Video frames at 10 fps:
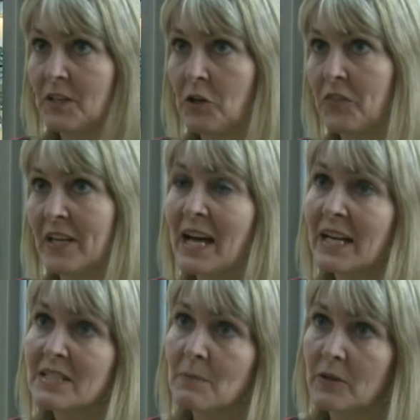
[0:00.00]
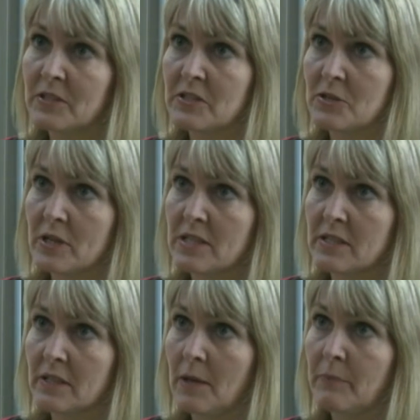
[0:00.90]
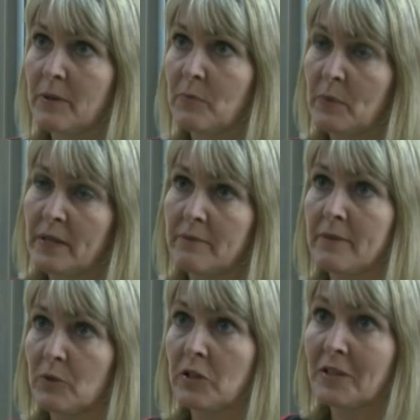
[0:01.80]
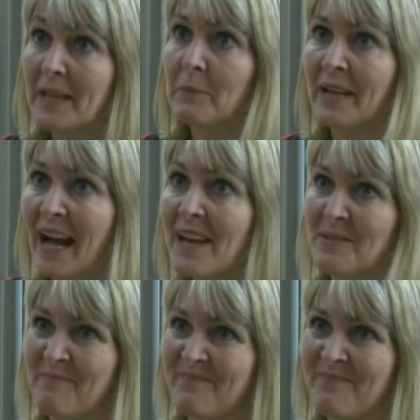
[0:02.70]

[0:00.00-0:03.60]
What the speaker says: not that nice about the situation, people believe that we're not helping either.